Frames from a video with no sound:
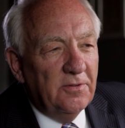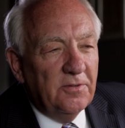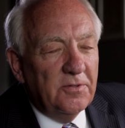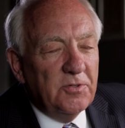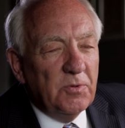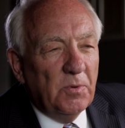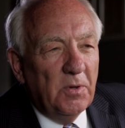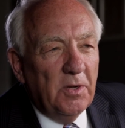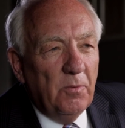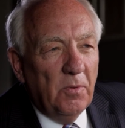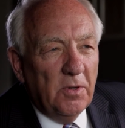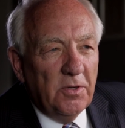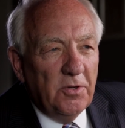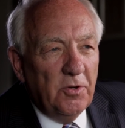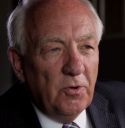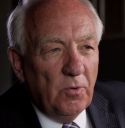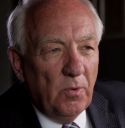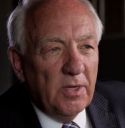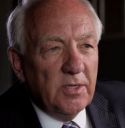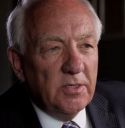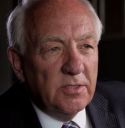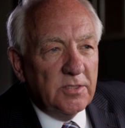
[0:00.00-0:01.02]
of the 21
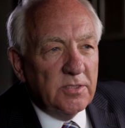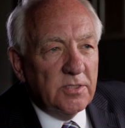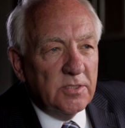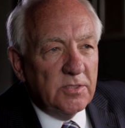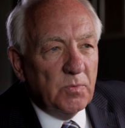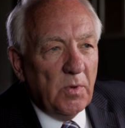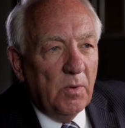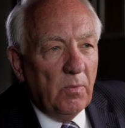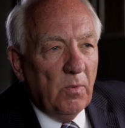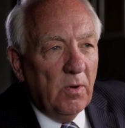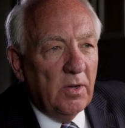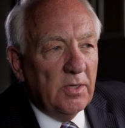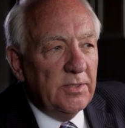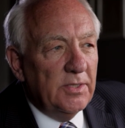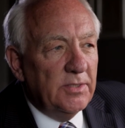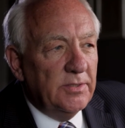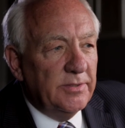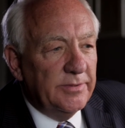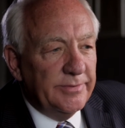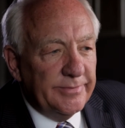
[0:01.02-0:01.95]
new witnesses we wanted.